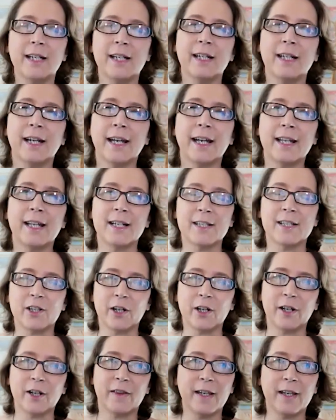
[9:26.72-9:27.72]
And I
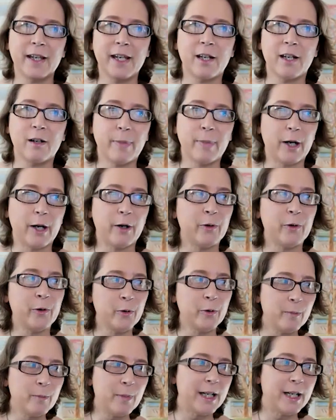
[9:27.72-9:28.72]
started thinking about
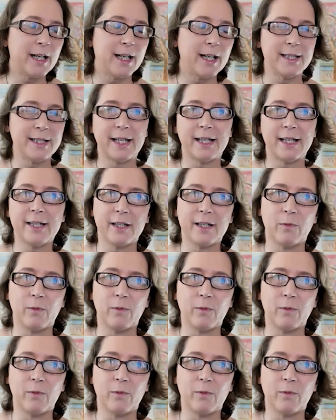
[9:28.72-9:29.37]
who my identity